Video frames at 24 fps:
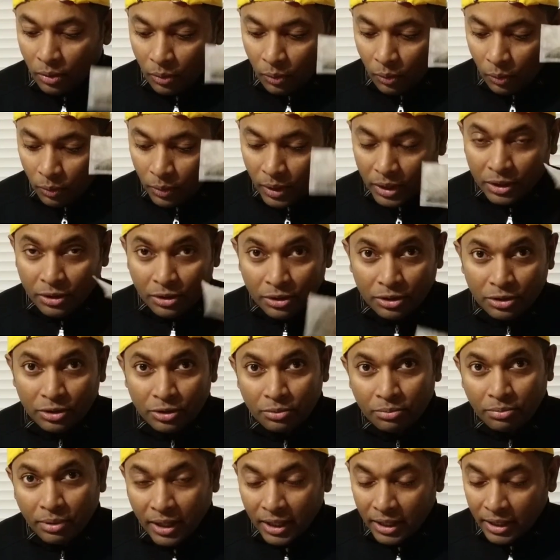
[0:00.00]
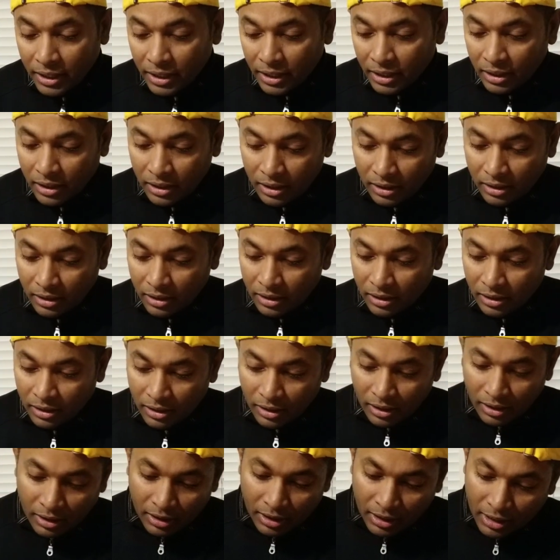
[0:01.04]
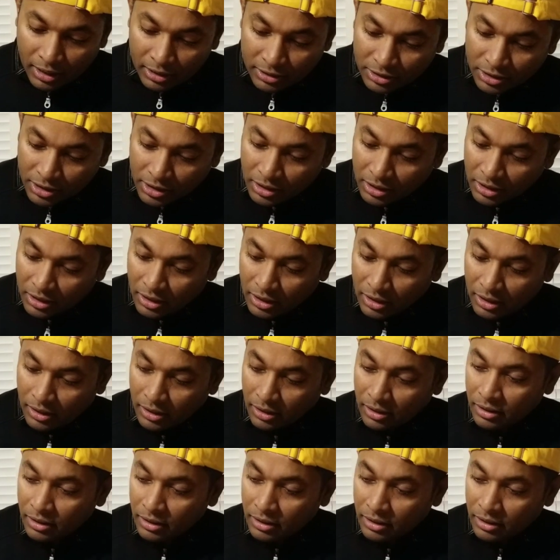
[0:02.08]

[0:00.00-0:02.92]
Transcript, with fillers: whenever you buy a tea